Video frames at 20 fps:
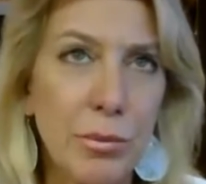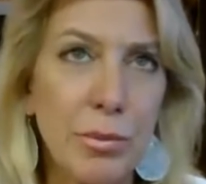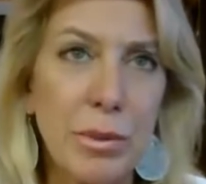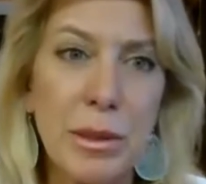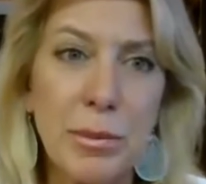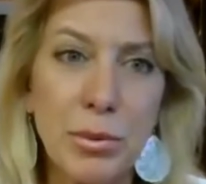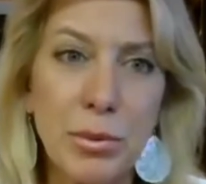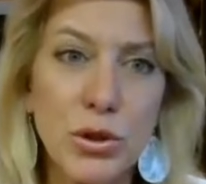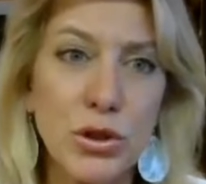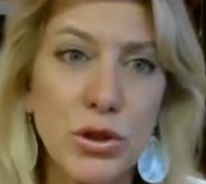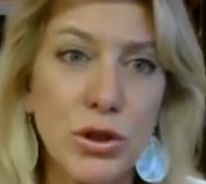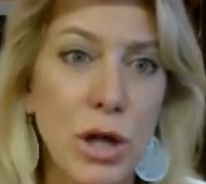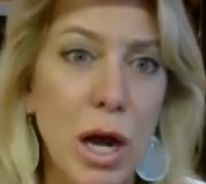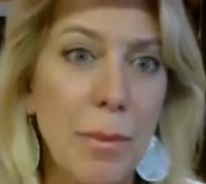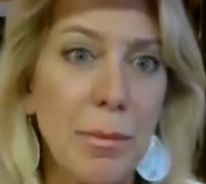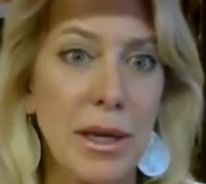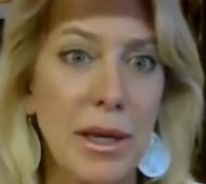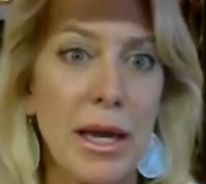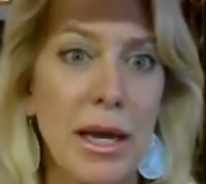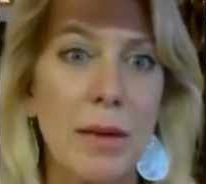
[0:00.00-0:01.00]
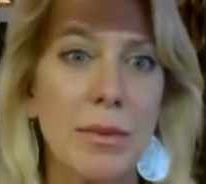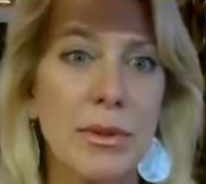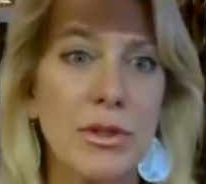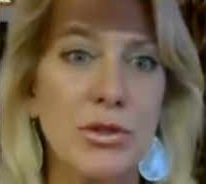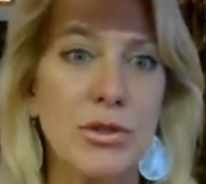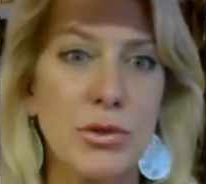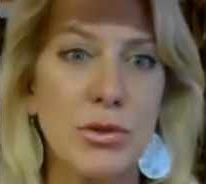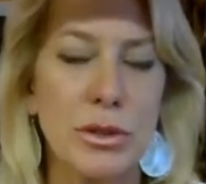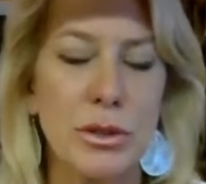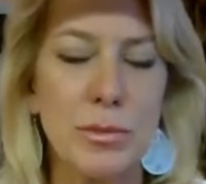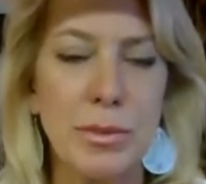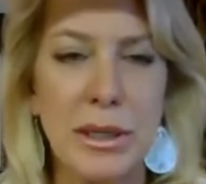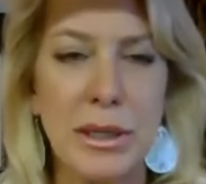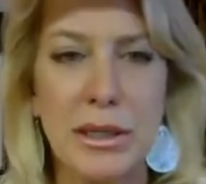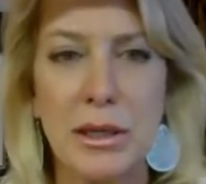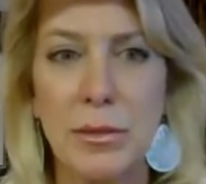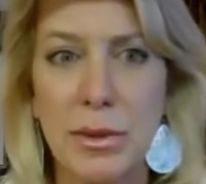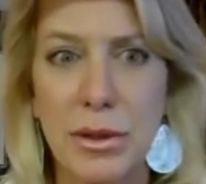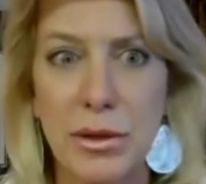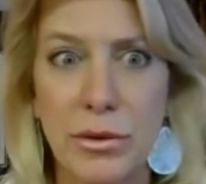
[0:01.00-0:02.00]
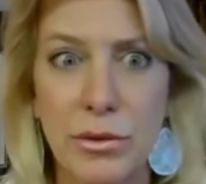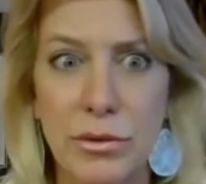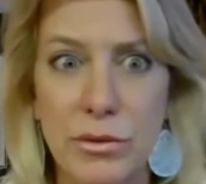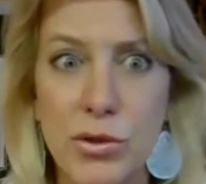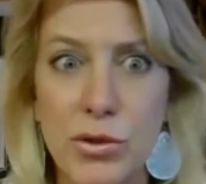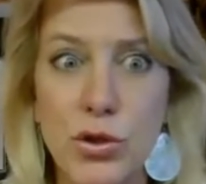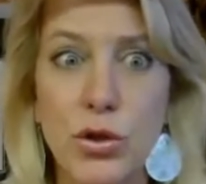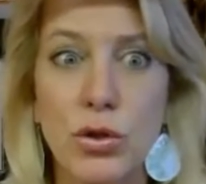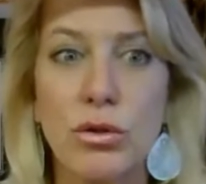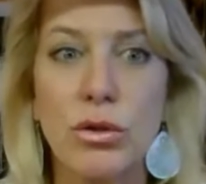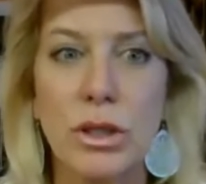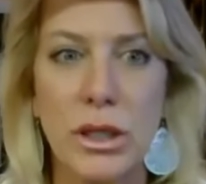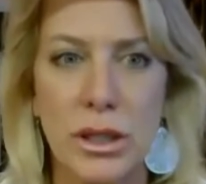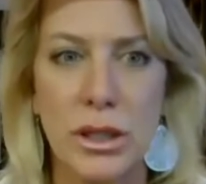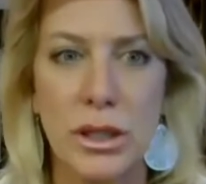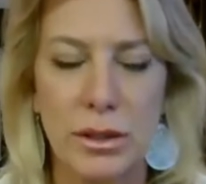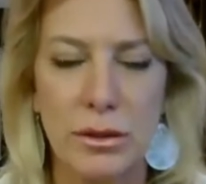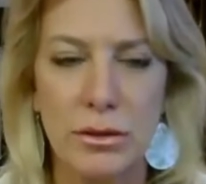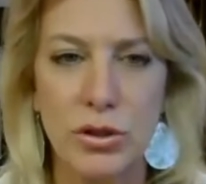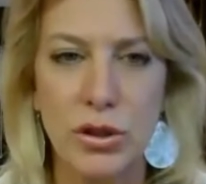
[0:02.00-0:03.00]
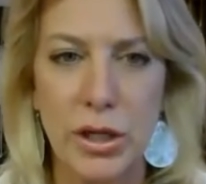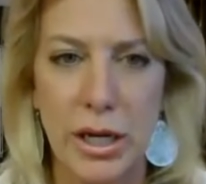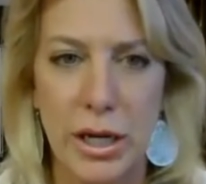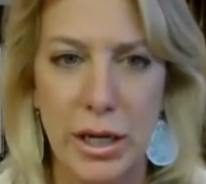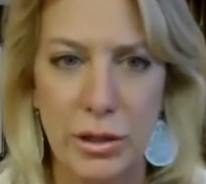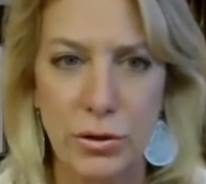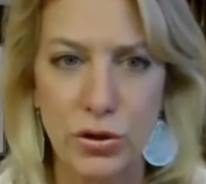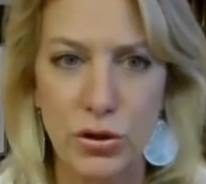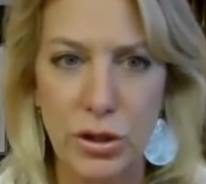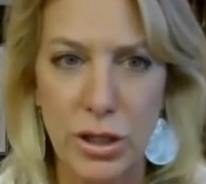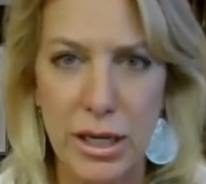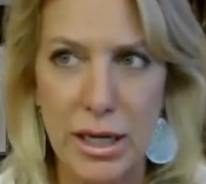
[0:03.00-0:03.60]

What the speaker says: people's shopping habits during the pandemic certainly changed.